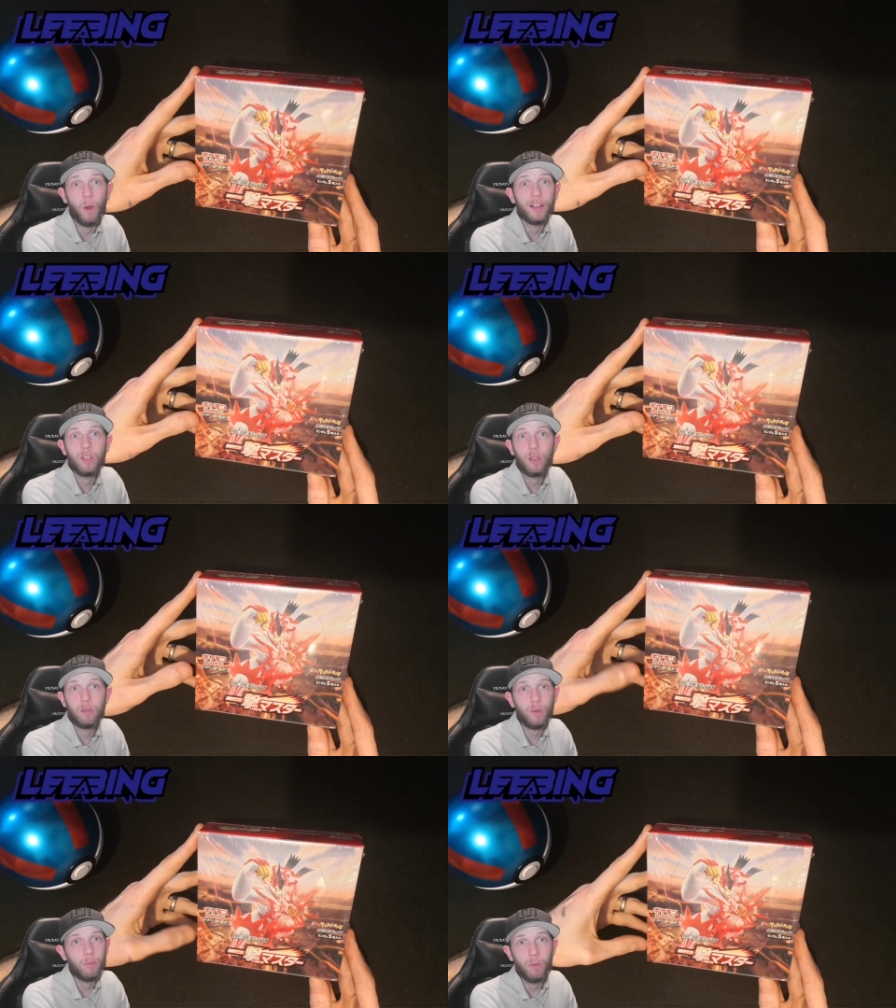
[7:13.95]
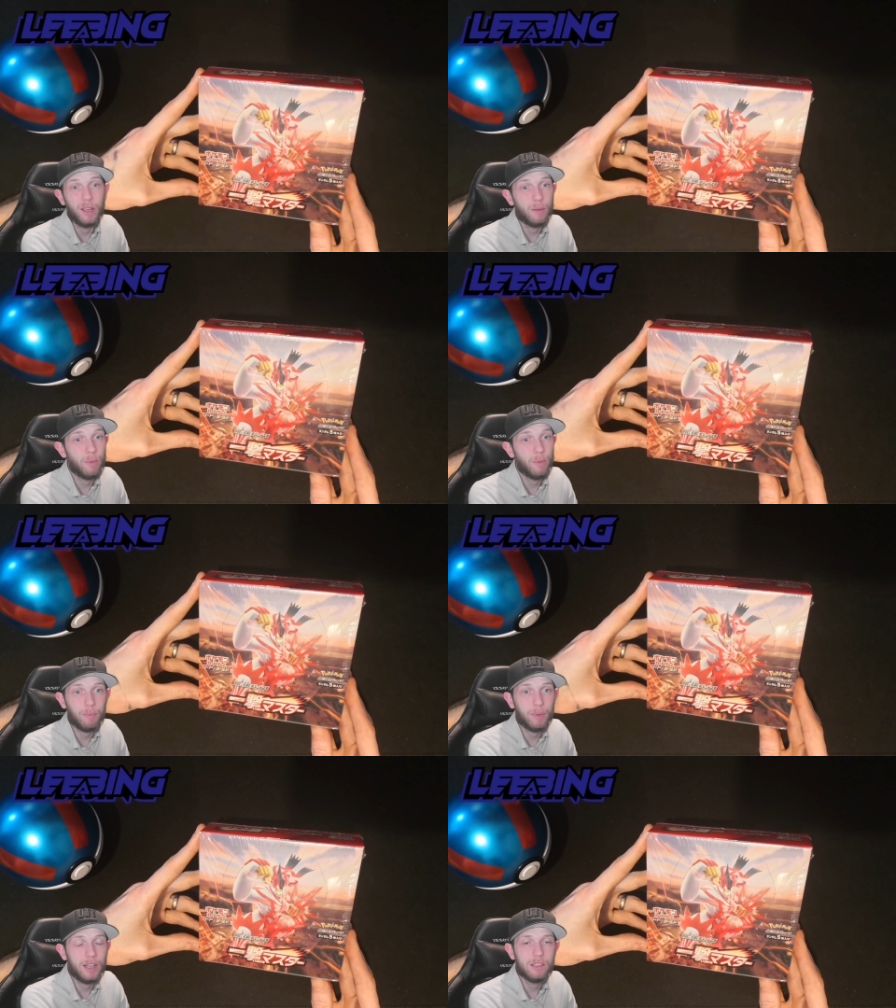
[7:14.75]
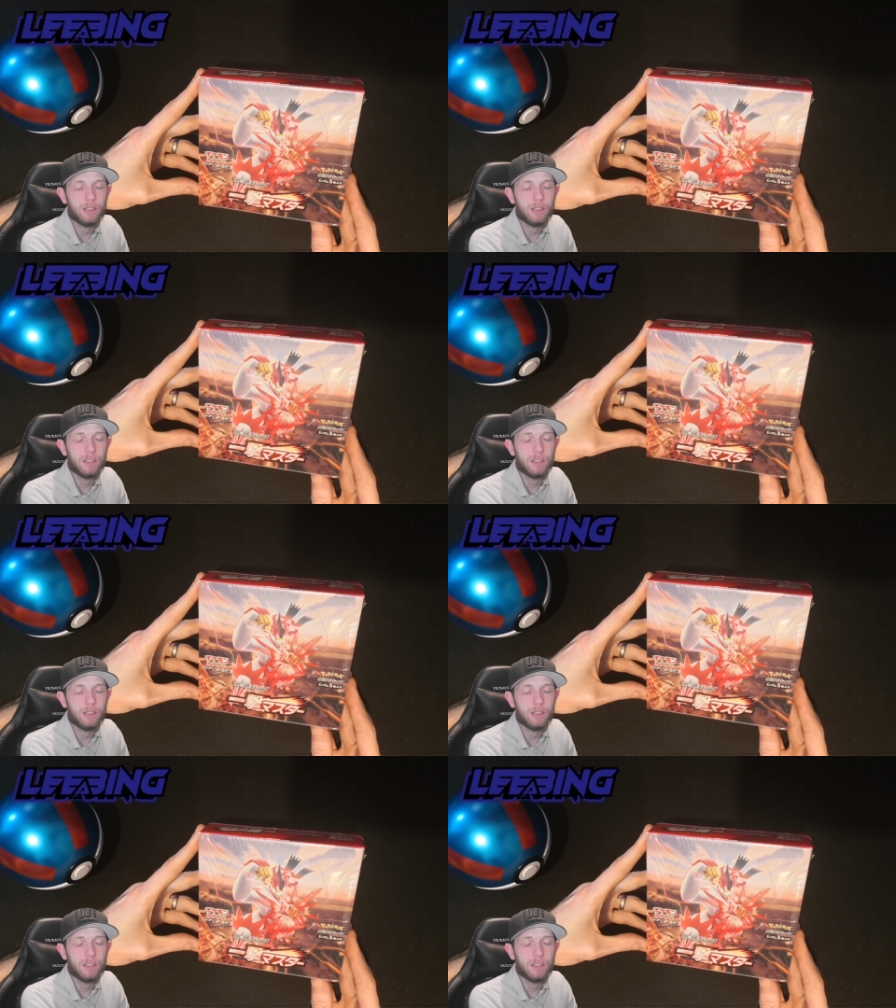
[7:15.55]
I don't go out my way to buy Japanese.